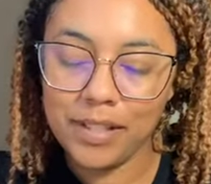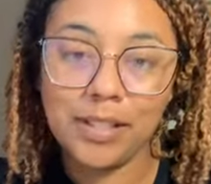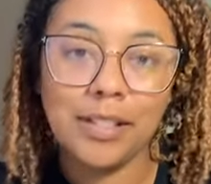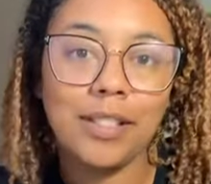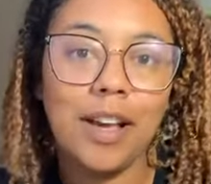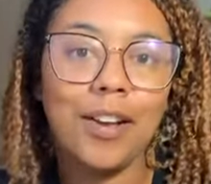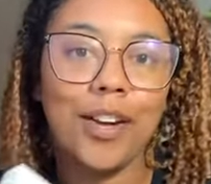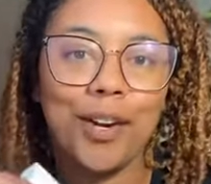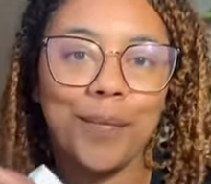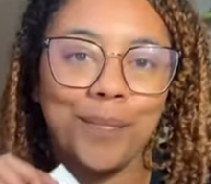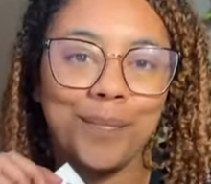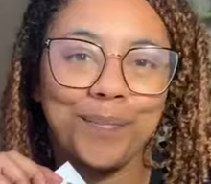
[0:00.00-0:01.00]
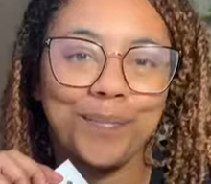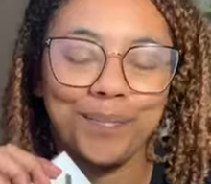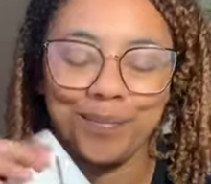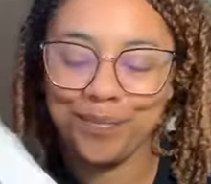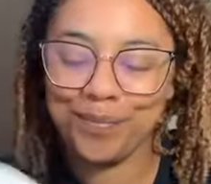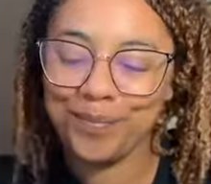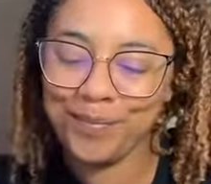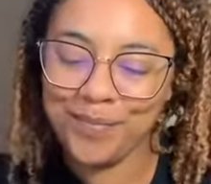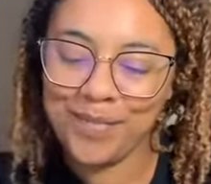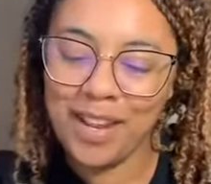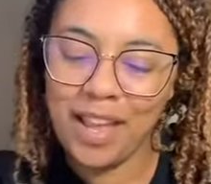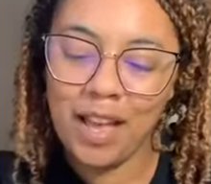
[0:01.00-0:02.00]
this is Hunger,
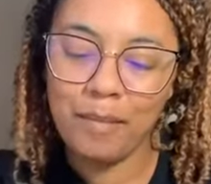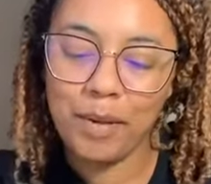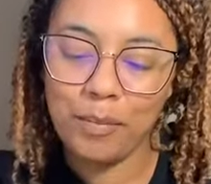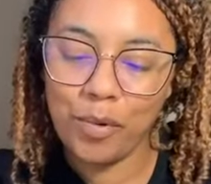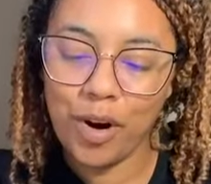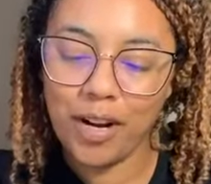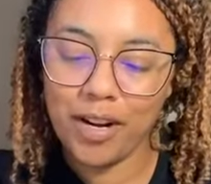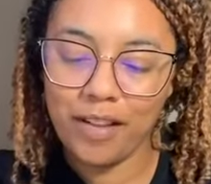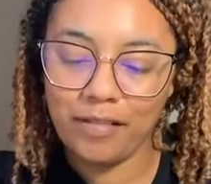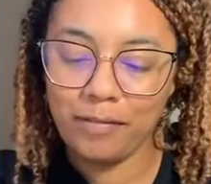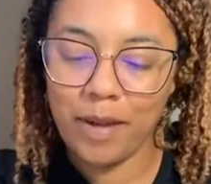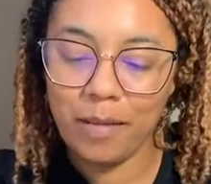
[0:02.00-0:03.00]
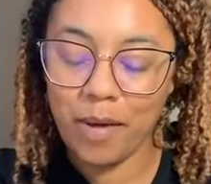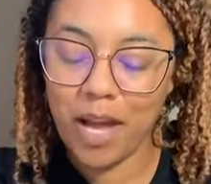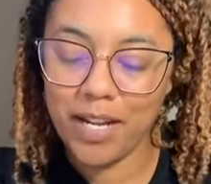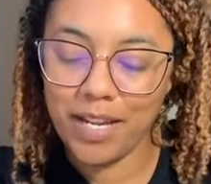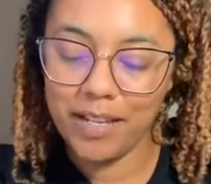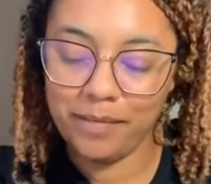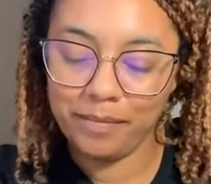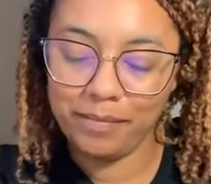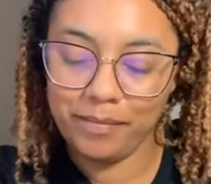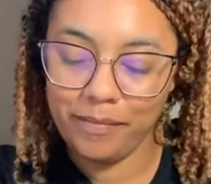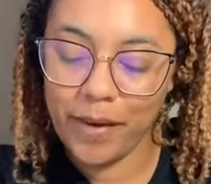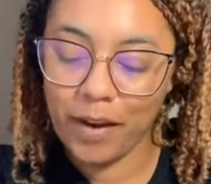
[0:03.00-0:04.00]
a memoir of my body
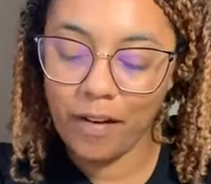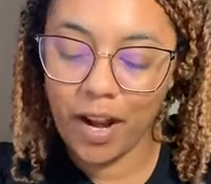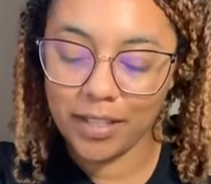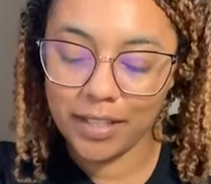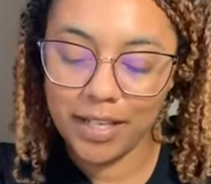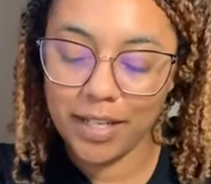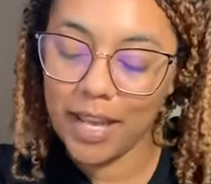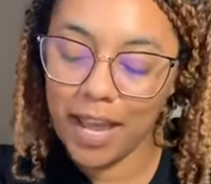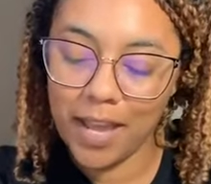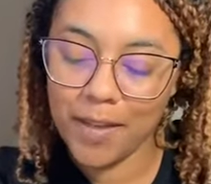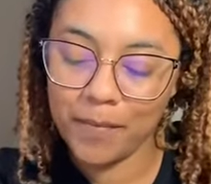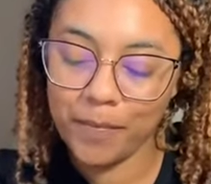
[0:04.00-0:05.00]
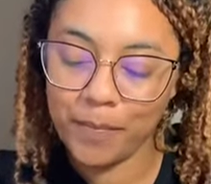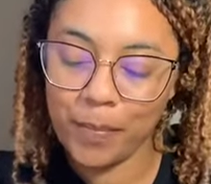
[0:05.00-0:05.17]
by Roxane Gay.